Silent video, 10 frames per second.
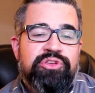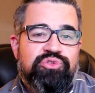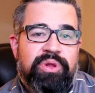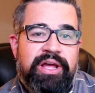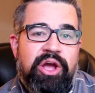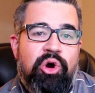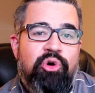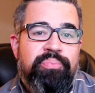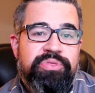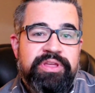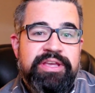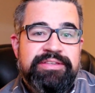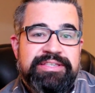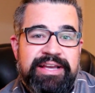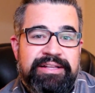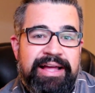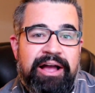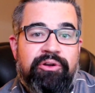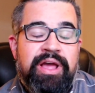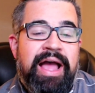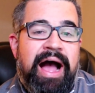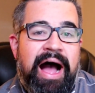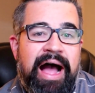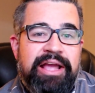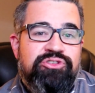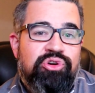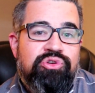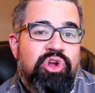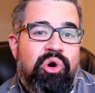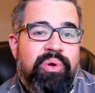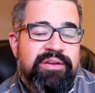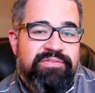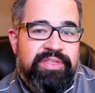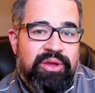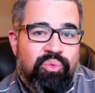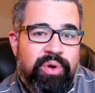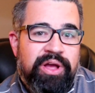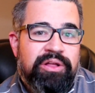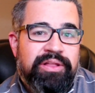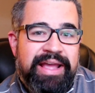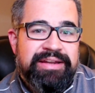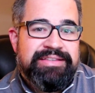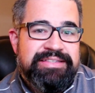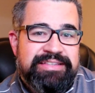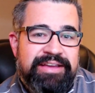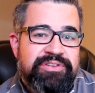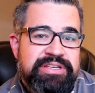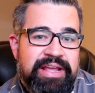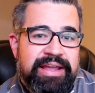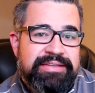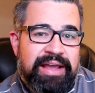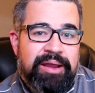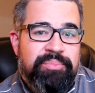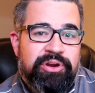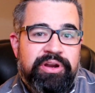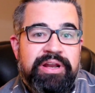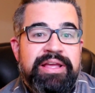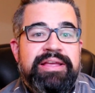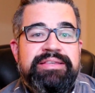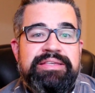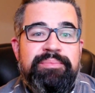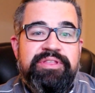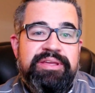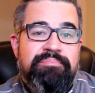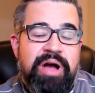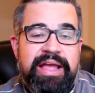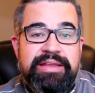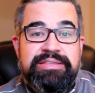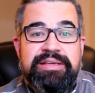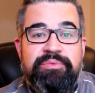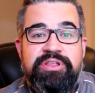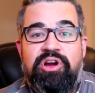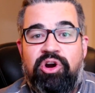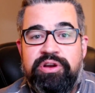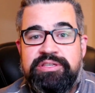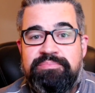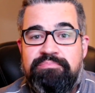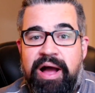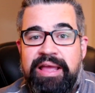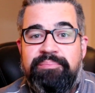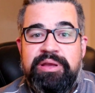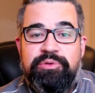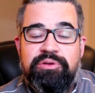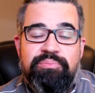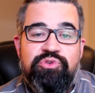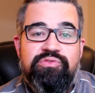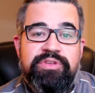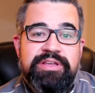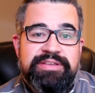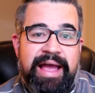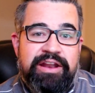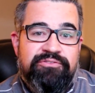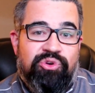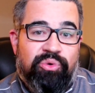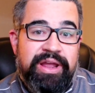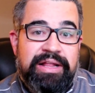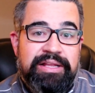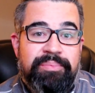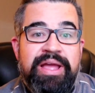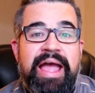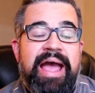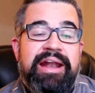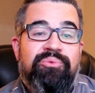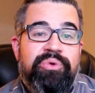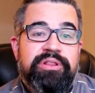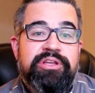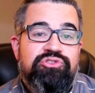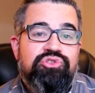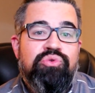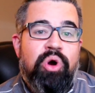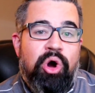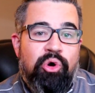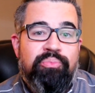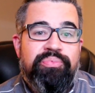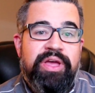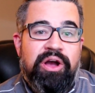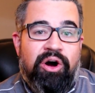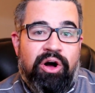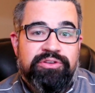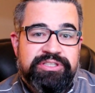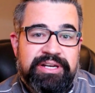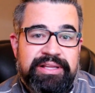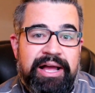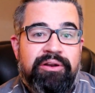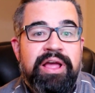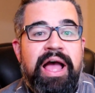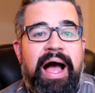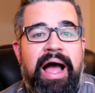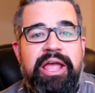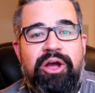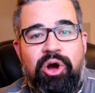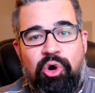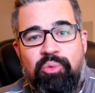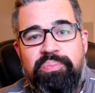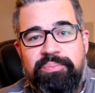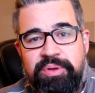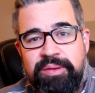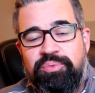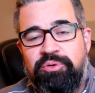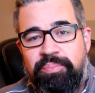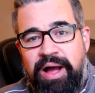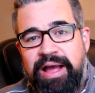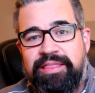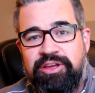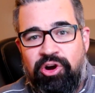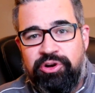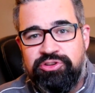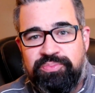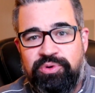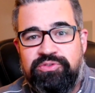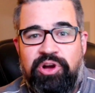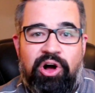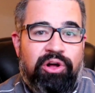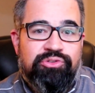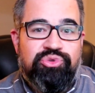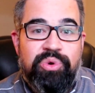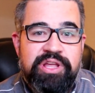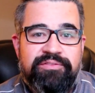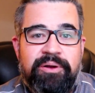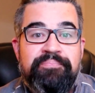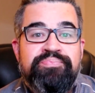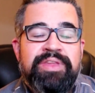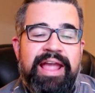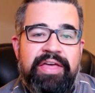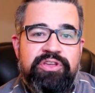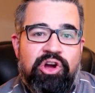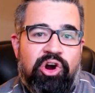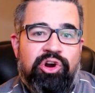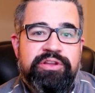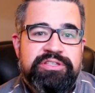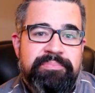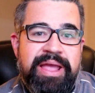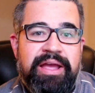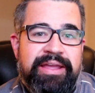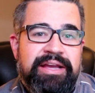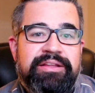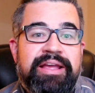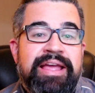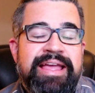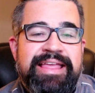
So while I hope these sell out, I don't know if they will in a 7-day time period. Some of them might. Some of the artists might be able to move these at a great clip. And I really do hope they all sell out. I hope people buy the artist proofs, all 20 of them, and the artists make a killing.